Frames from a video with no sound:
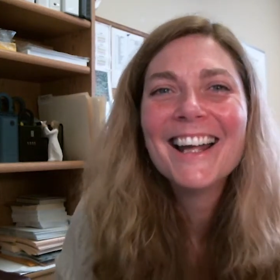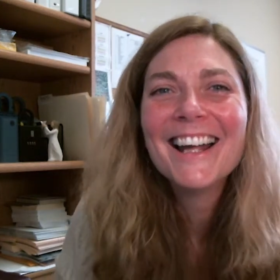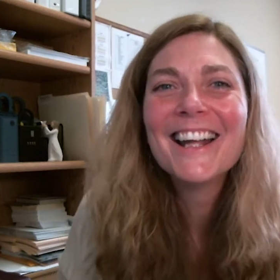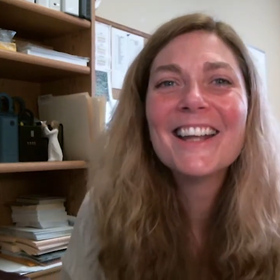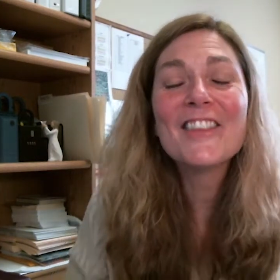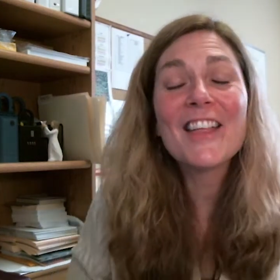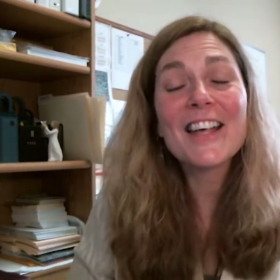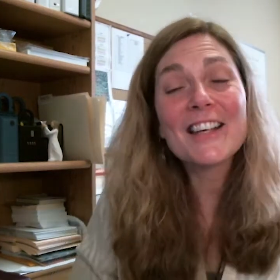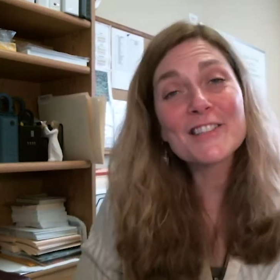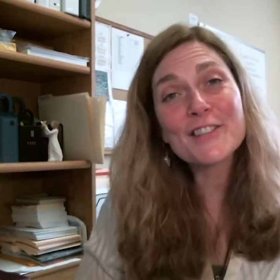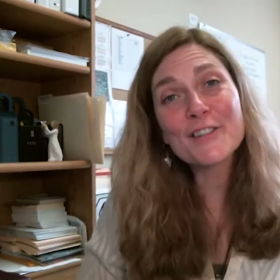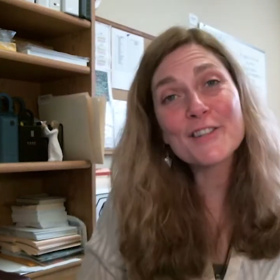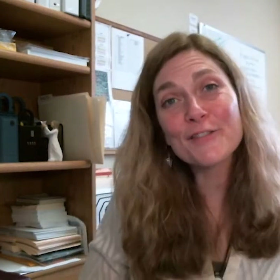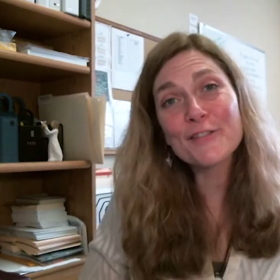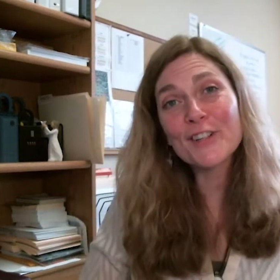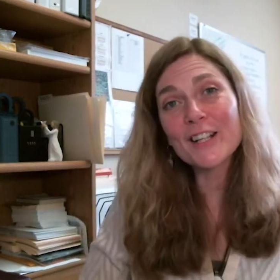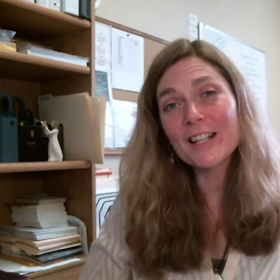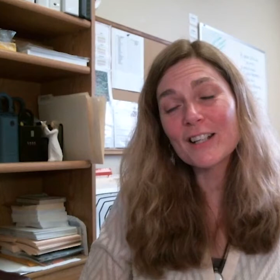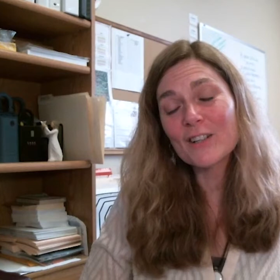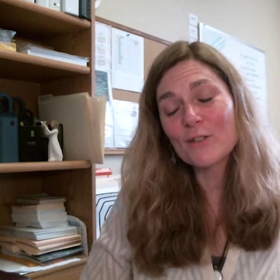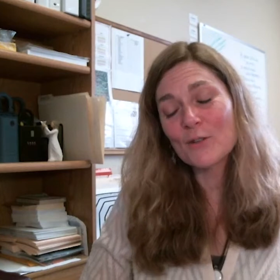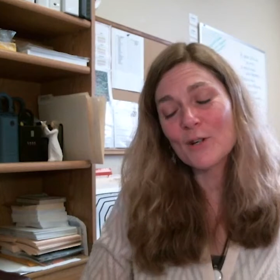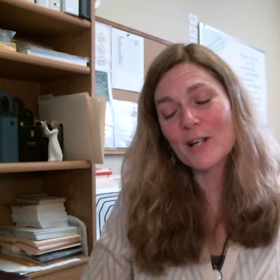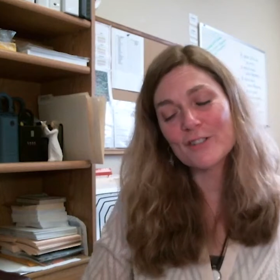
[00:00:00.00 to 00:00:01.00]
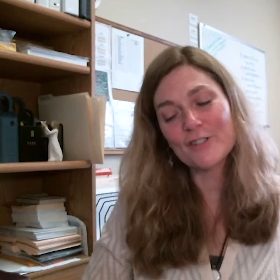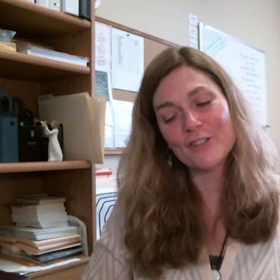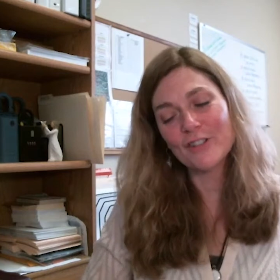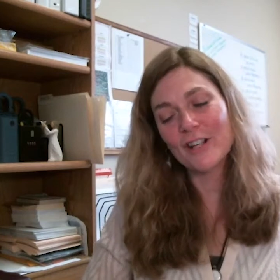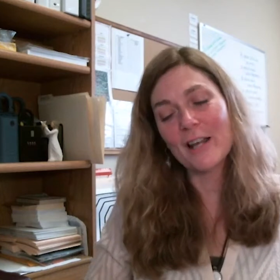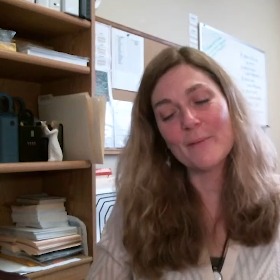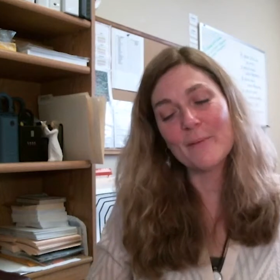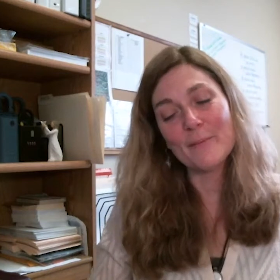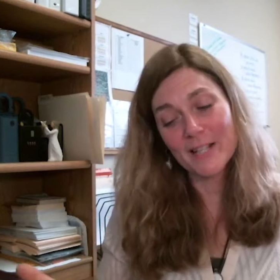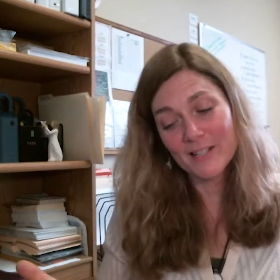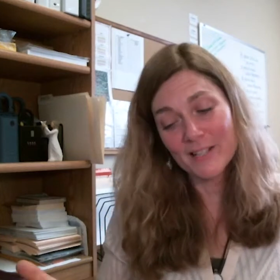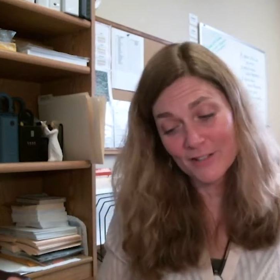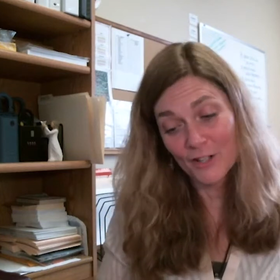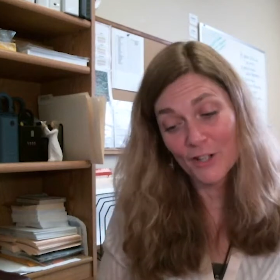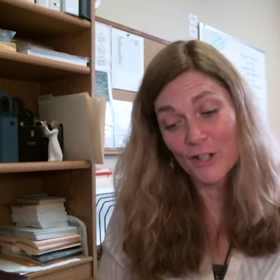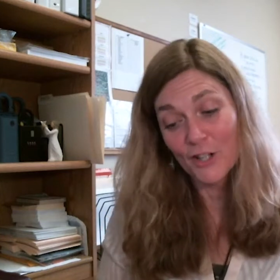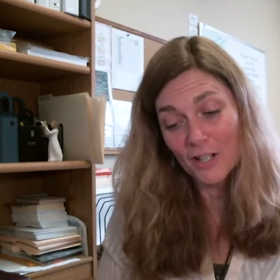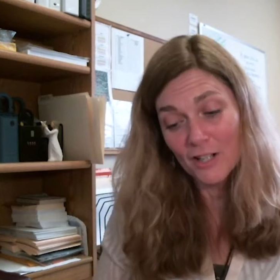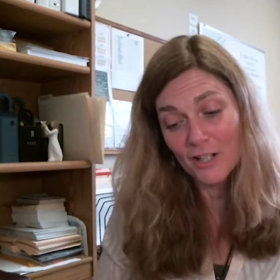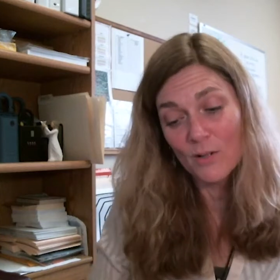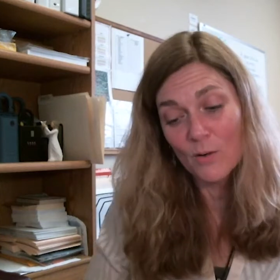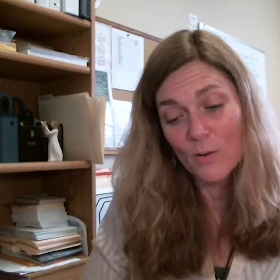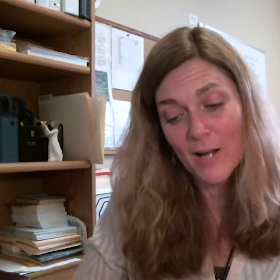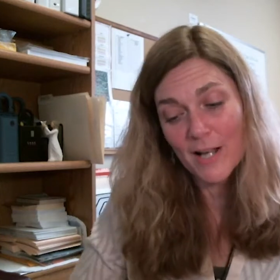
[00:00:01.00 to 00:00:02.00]
That's a funny question. I mean, it's a
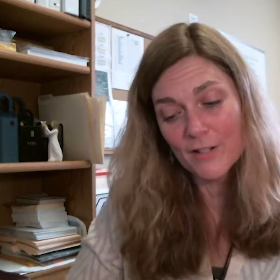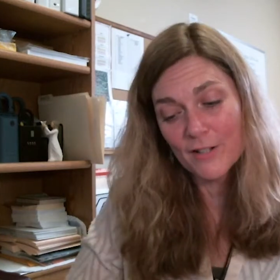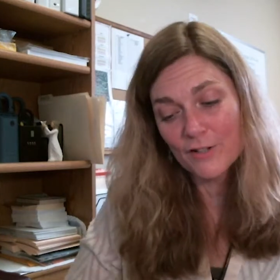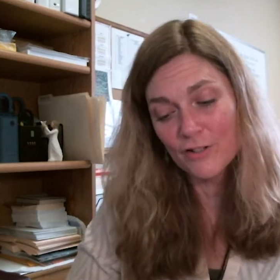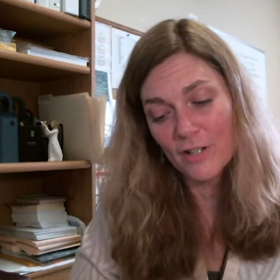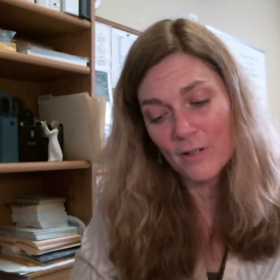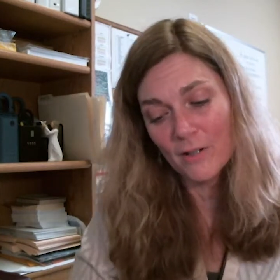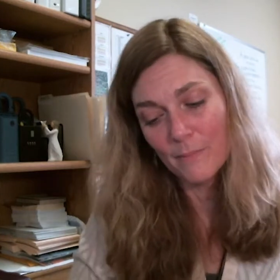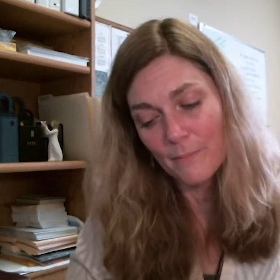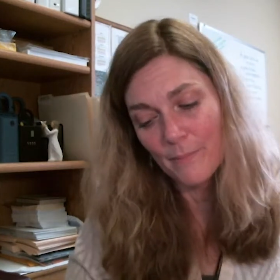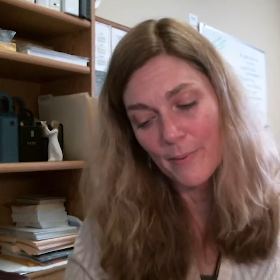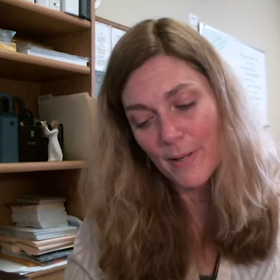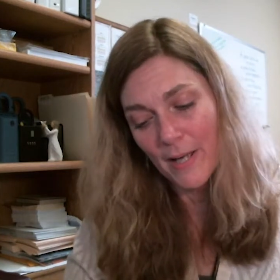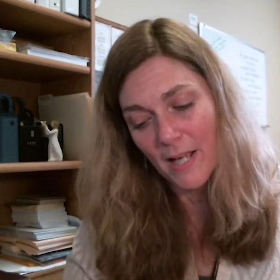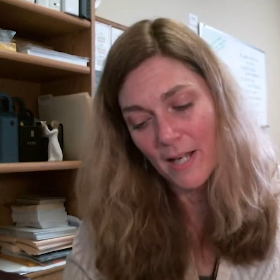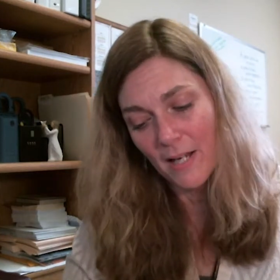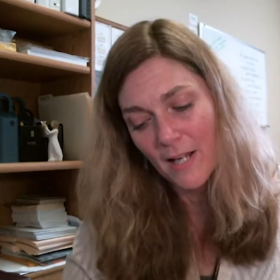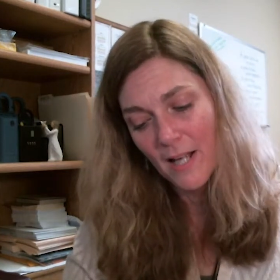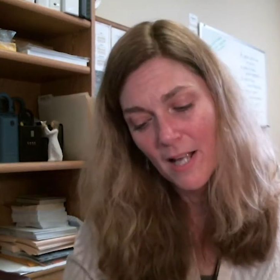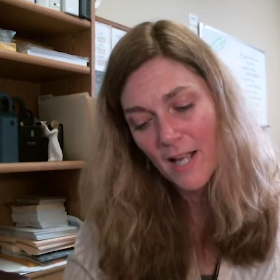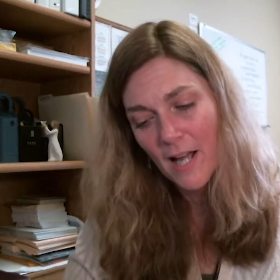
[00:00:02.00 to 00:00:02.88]
good question, but